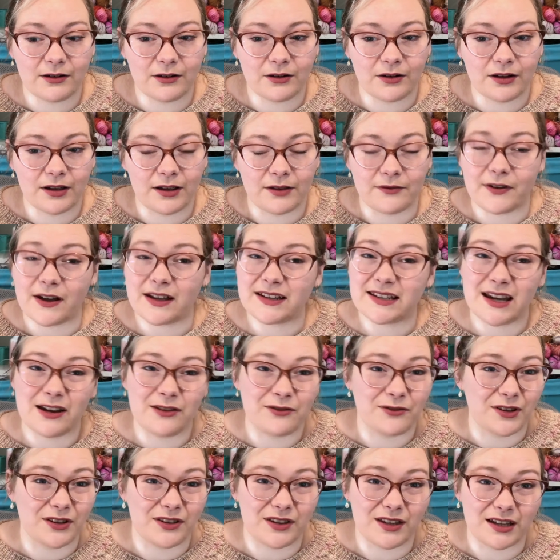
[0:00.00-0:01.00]
In fact,
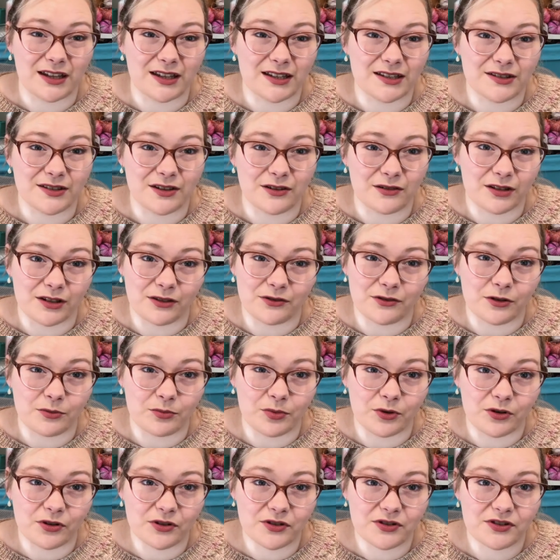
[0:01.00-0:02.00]
everything is only for the
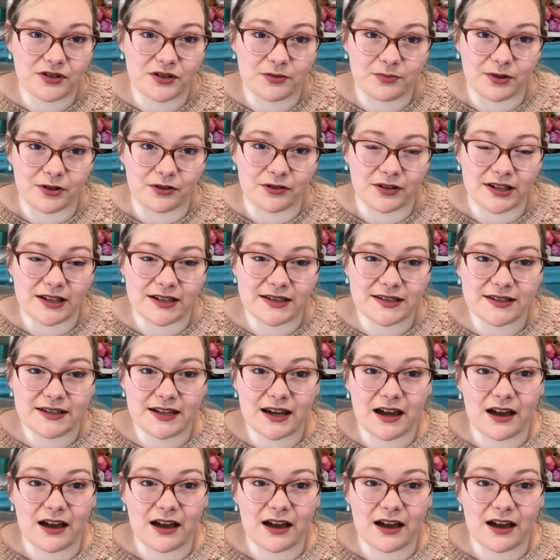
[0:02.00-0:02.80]
box, to be honest.